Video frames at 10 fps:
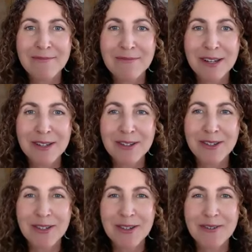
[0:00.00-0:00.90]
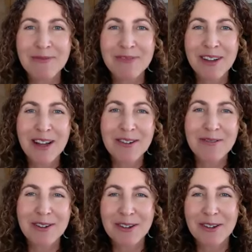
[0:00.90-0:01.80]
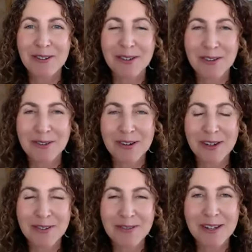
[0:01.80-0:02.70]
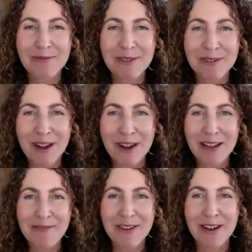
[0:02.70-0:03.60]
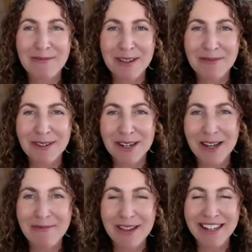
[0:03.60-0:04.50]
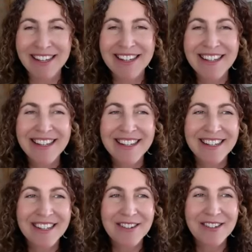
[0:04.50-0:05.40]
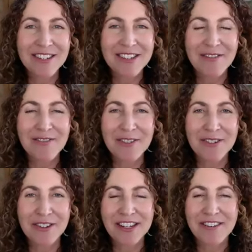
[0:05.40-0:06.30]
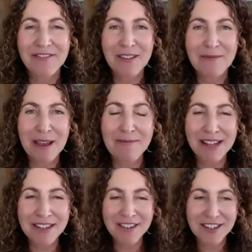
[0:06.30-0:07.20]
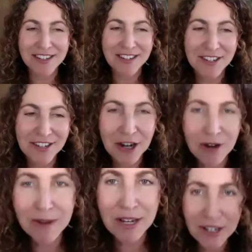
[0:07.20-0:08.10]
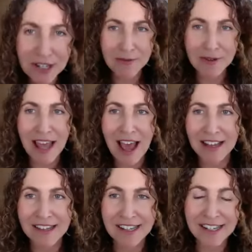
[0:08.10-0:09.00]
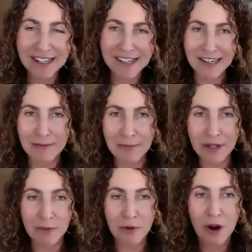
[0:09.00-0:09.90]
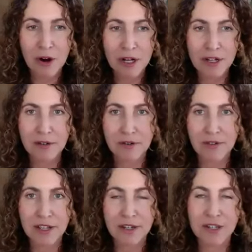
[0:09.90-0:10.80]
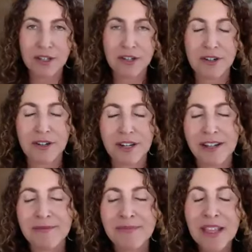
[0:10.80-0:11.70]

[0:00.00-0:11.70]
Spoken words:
But in Zoom, I don't want to close the door. I don't want someone to arrive and not be able to come in. So just if you could give them that message, Jeremy, just to relax and listen, but we're already sort of into the journey.